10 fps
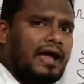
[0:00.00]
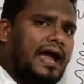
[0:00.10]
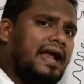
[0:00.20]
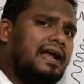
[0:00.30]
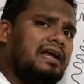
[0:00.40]

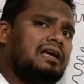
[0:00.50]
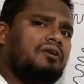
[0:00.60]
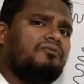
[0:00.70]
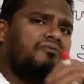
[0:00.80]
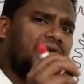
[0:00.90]
and
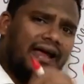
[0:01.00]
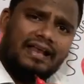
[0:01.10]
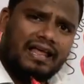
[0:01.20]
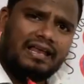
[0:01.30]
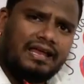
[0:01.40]

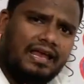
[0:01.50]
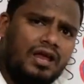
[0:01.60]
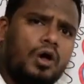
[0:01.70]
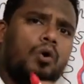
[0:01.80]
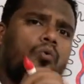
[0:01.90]

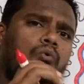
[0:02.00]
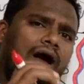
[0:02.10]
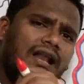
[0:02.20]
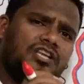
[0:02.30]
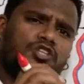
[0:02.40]
finally
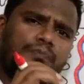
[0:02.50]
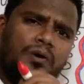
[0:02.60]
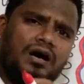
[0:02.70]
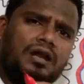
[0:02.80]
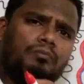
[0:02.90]
one
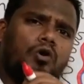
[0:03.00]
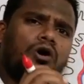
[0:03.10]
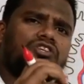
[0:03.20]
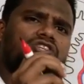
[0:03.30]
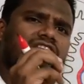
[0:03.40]
sperm
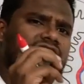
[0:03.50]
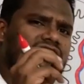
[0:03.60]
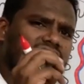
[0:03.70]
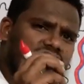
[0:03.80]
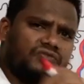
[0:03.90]
got
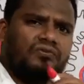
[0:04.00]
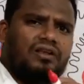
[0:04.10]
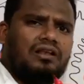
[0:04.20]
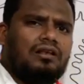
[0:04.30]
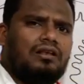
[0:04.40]

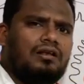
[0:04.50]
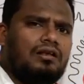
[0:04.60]
successful